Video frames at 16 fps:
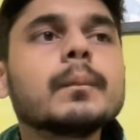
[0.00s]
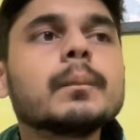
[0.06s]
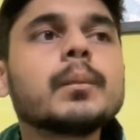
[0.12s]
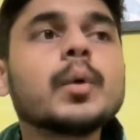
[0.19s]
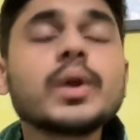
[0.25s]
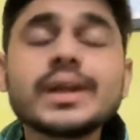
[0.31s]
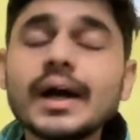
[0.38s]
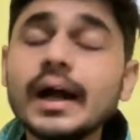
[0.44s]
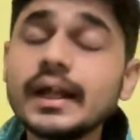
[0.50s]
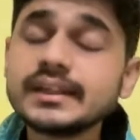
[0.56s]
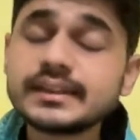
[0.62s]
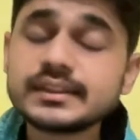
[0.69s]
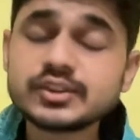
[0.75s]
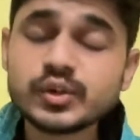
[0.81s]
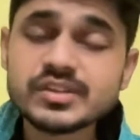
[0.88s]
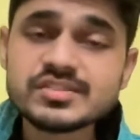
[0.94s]
put
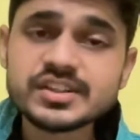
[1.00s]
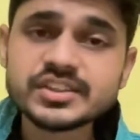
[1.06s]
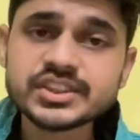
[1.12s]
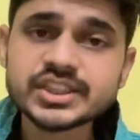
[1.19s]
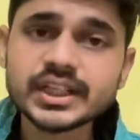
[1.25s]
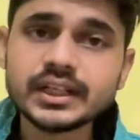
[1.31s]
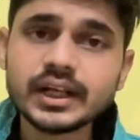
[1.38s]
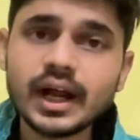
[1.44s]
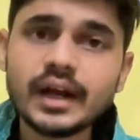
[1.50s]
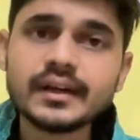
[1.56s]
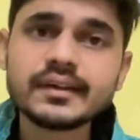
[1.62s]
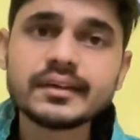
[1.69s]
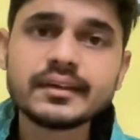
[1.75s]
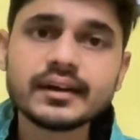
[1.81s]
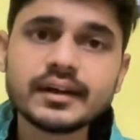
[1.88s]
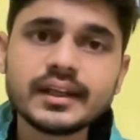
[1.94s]
jurisdiction under
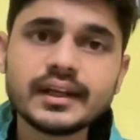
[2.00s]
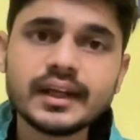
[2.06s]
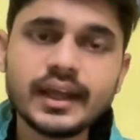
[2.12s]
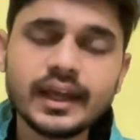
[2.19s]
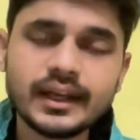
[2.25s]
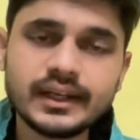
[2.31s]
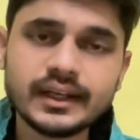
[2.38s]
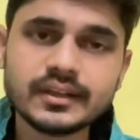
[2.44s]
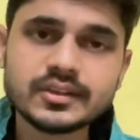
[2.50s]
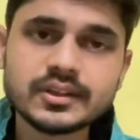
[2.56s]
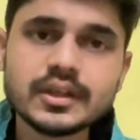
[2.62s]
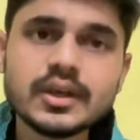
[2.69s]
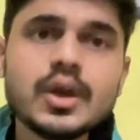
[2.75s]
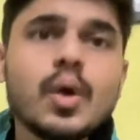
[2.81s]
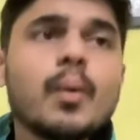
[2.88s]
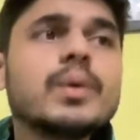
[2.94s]
certain areas
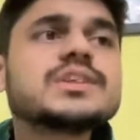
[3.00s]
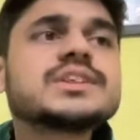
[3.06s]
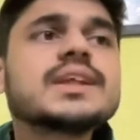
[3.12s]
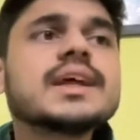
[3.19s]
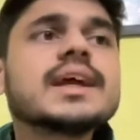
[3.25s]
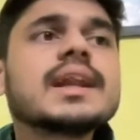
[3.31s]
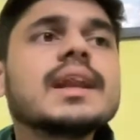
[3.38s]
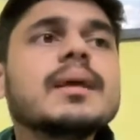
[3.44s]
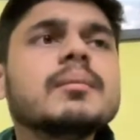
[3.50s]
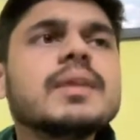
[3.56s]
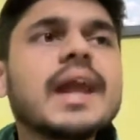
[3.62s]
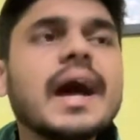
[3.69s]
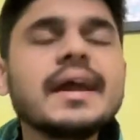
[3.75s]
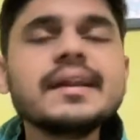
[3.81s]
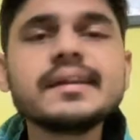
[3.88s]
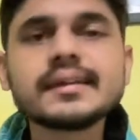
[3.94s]
which they claim
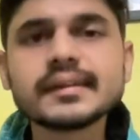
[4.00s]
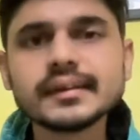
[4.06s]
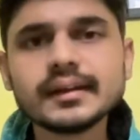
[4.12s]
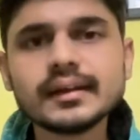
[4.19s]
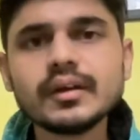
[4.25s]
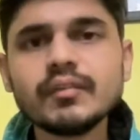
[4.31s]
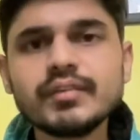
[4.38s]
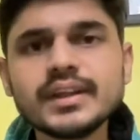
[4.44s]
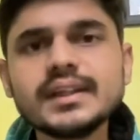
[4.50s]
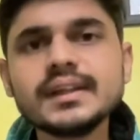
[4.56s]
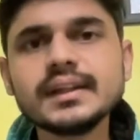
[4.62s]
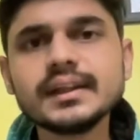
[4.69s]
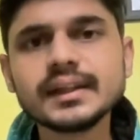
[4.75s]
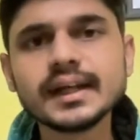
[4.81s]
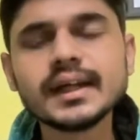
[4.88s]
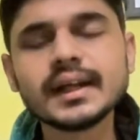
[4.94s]
lies
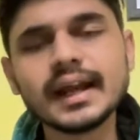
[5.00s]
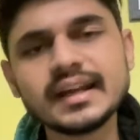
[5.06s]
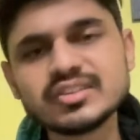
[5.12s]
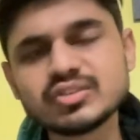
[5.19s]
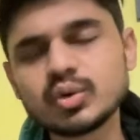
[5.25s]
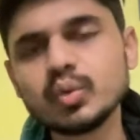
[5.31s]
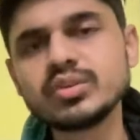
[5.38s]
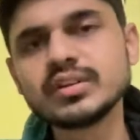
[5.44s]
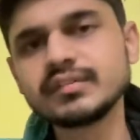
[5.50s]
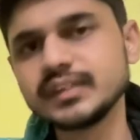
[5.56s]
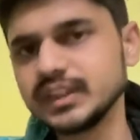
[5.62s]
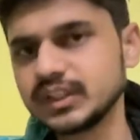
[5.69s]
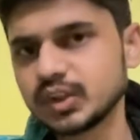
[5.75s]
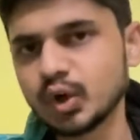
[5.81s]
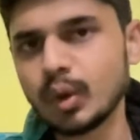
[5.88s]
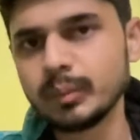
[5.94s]
within their exclusive
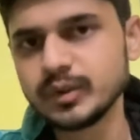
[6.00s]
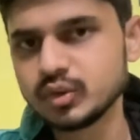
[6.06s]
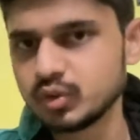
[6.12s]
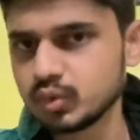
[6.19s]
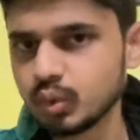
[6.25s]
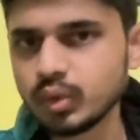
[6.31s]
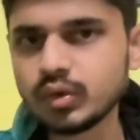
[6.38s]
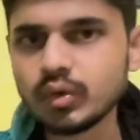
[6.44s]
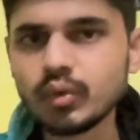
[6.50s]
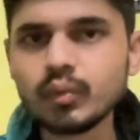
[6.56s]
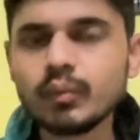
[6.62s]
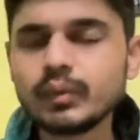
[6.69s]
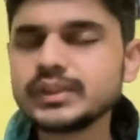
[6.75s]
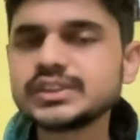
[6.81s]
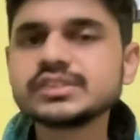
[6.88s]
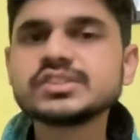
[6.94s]
economic zone,
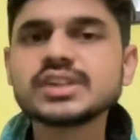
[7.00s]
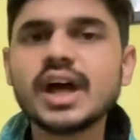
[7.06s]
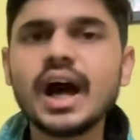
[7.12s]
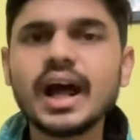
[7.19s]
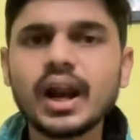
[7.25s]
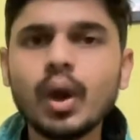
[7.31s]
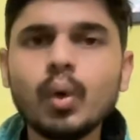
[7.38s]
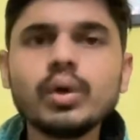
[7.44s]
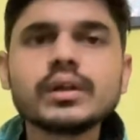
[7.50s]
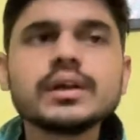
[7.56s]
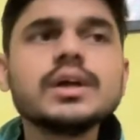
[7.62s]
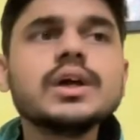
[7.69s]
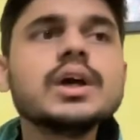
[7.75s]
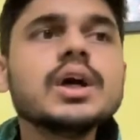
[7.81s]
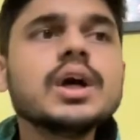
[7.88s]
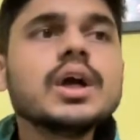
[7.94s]
which is around
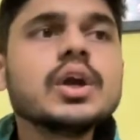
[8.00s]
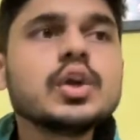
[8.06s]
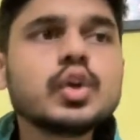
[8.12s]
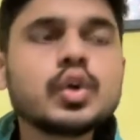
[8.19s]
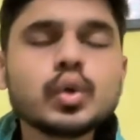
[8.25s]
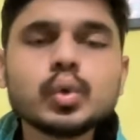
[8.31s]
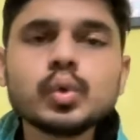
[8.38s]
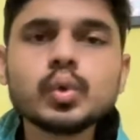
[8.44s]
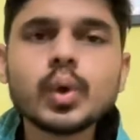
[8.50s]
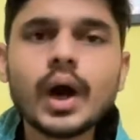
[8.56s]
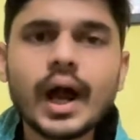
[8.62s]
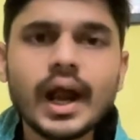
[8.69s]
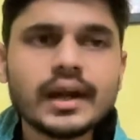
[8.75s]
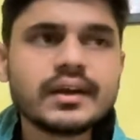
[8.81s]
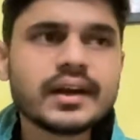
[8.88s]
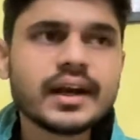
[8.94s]

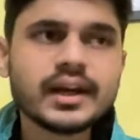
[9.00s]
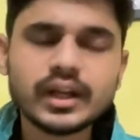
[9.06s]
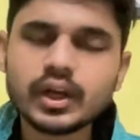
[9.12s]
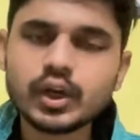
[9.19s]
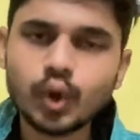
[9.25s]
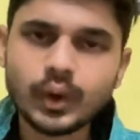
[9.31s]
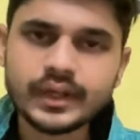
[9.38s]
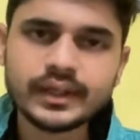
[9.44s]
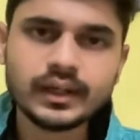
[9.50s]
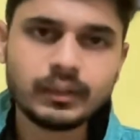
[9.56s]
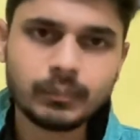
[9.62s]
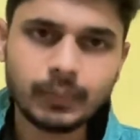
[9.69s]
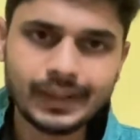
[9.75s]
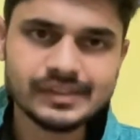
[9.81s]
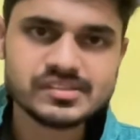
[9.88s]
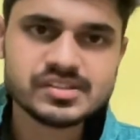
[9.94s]
200 nautical
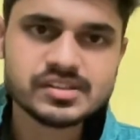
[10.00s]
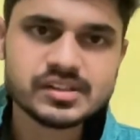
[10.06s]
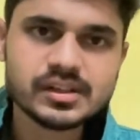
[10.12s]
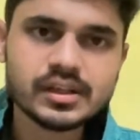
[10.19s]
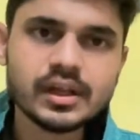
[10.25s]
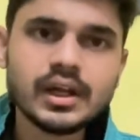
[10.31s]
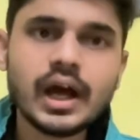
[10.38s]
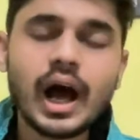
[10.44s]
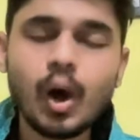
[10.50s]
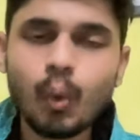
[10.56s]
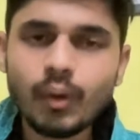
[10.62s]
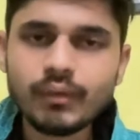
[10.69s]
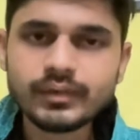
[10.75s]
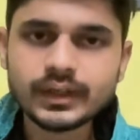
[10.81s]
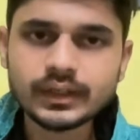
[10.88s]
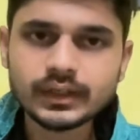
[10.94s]
miles.
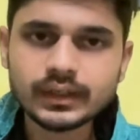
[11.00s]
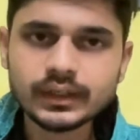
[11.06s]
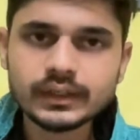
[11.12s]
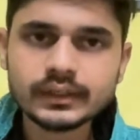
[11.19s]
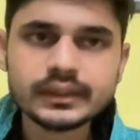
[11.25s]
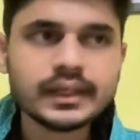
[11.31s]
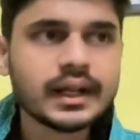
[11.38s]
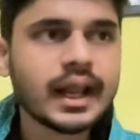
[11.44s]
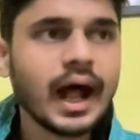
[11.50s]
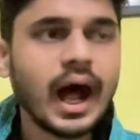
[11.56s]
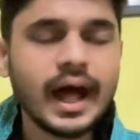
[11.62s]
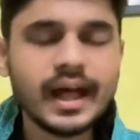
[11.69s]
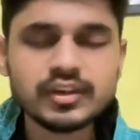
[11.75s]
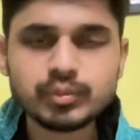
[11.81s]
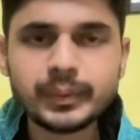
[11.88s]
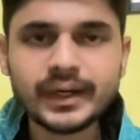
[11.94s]
However, there
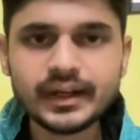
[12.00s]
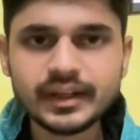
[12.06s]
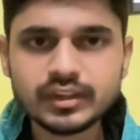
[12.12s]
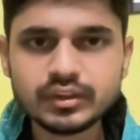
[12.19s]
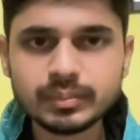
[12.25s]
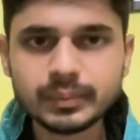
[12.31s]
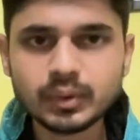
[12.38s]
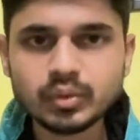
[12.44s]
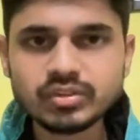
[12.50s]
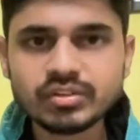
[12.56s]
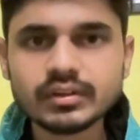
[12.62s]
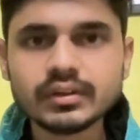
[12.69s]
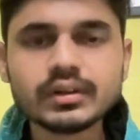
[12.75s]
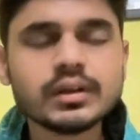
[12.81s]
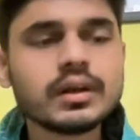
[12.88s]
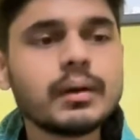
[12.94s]
has been disputes
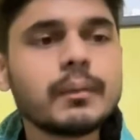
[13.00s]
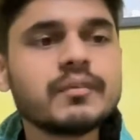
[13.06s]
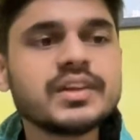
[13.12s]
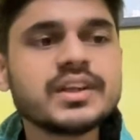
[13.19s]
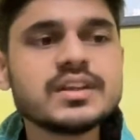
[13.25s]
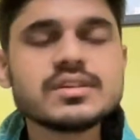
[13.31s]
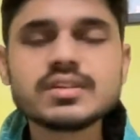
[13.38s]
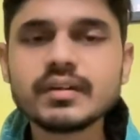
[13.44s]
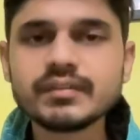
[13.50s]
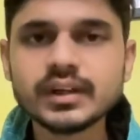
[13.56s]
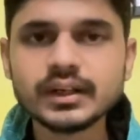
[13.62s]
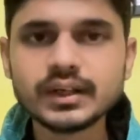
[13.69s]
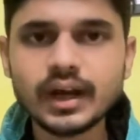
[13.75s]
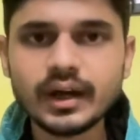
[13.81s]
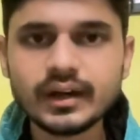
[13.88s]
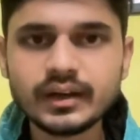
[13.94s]
within several
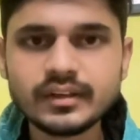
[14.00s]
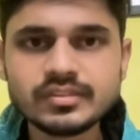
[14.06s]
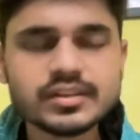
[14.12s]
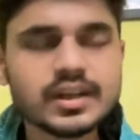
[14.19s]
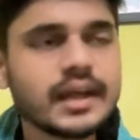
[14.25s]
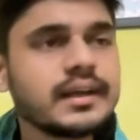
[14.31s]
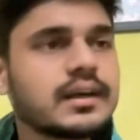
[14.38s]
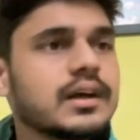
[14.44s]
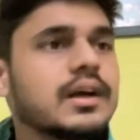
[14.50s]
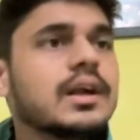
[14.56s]
countries, like